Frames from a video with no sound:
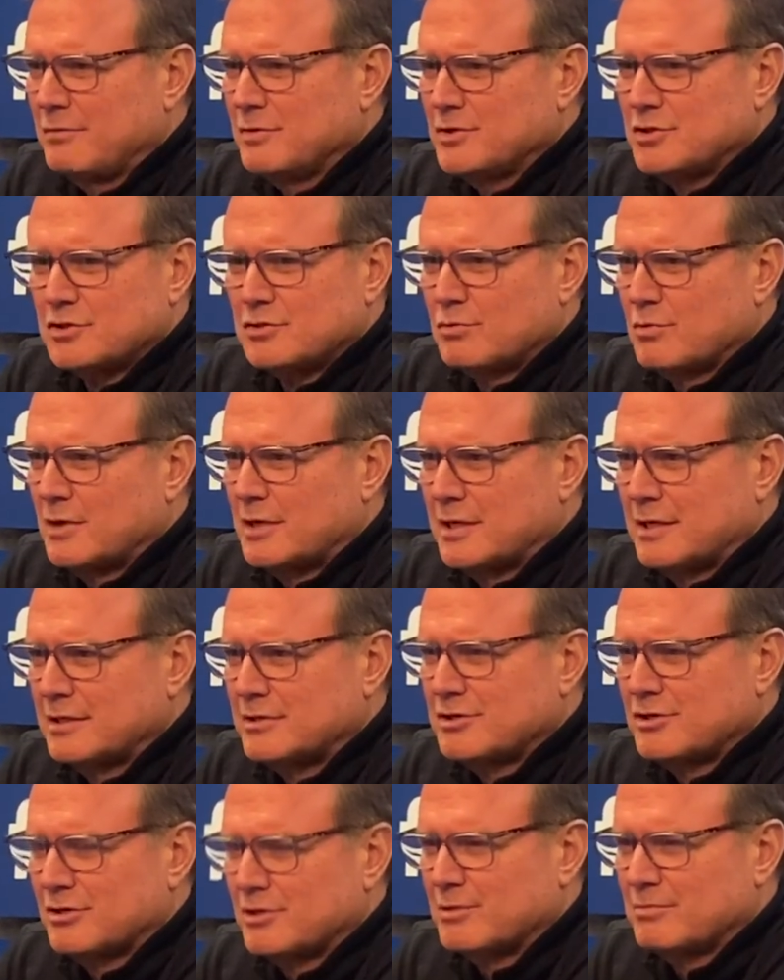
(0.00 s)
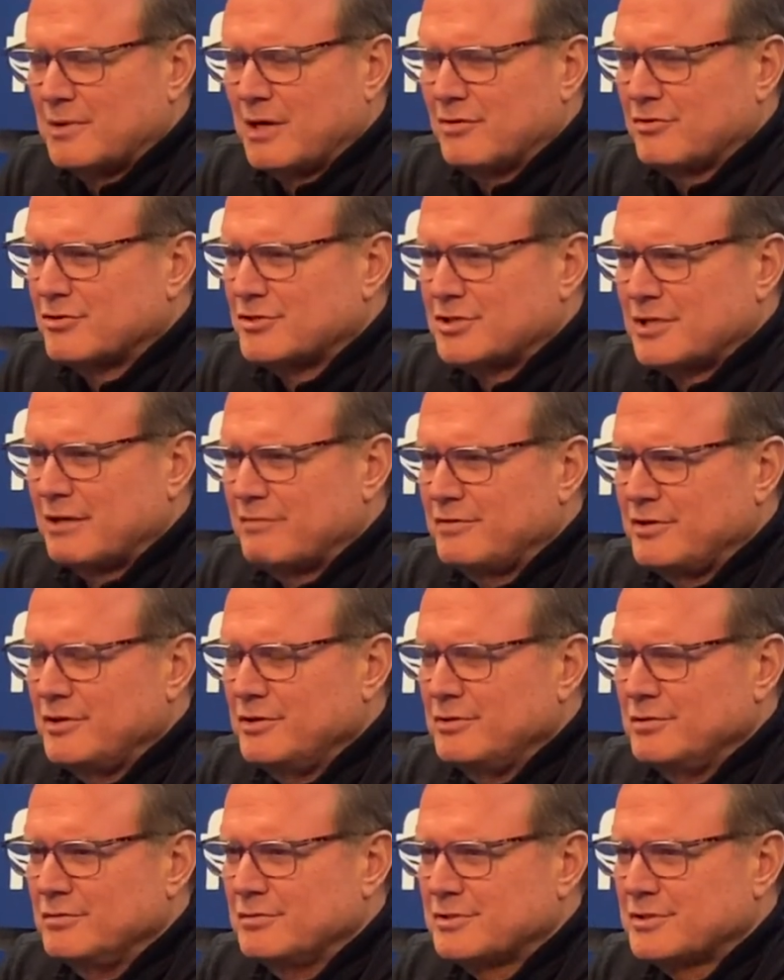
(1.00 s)
which is what a term others have
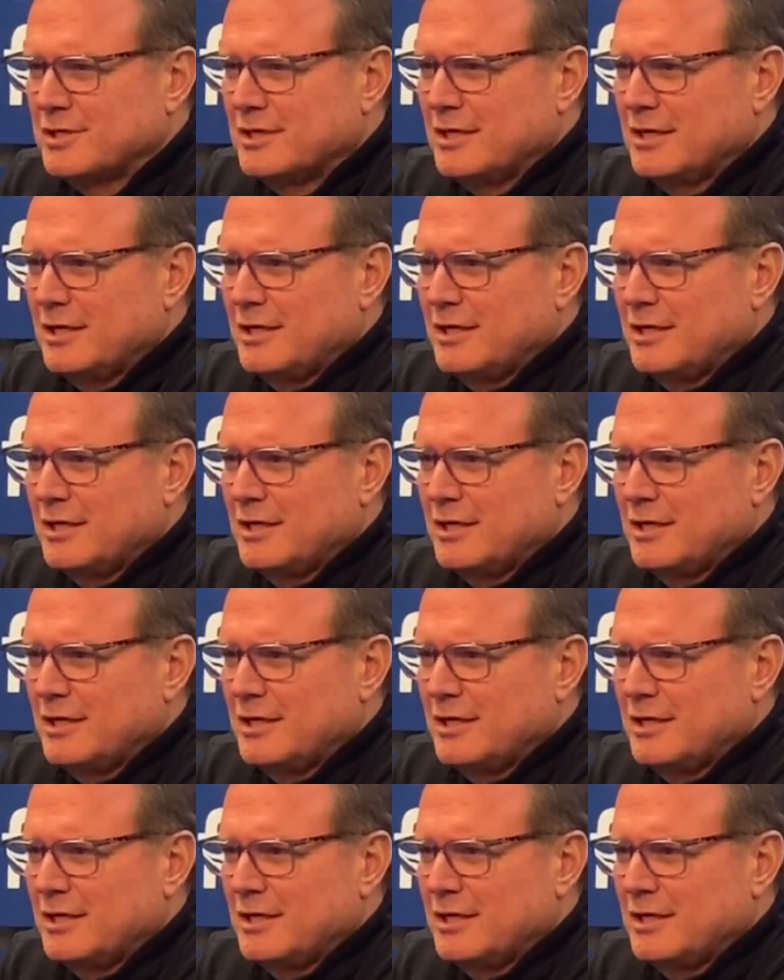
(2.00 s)
used,